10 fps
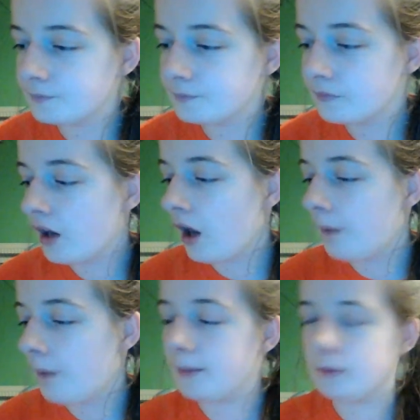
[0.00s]
my mum's
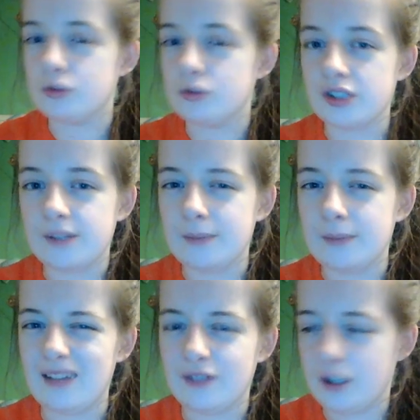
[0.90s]
just given me a
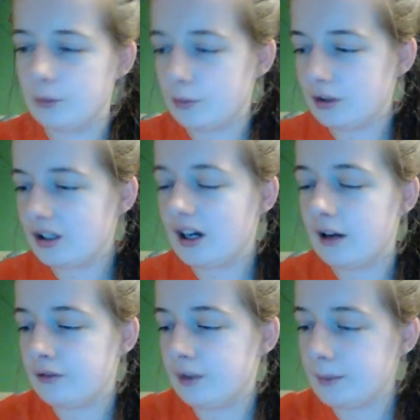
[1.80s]
few a few
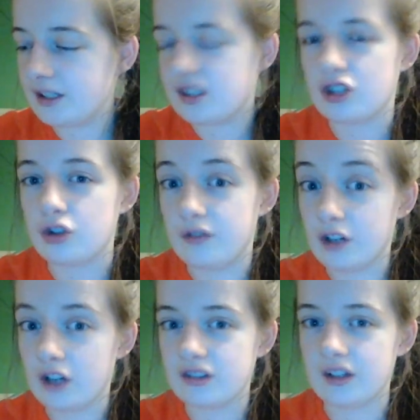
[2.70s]
bits that she forgot to give
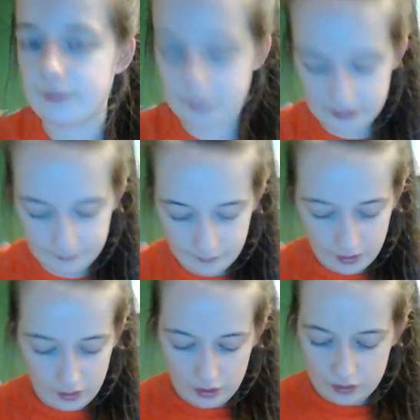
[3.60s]
me.
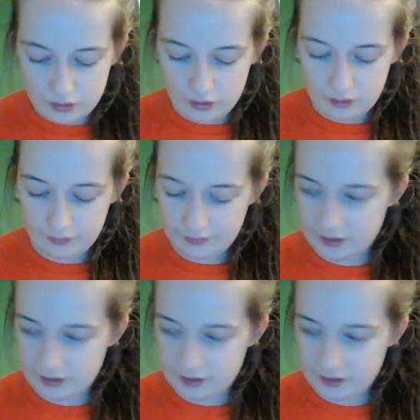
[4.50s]
So mm. first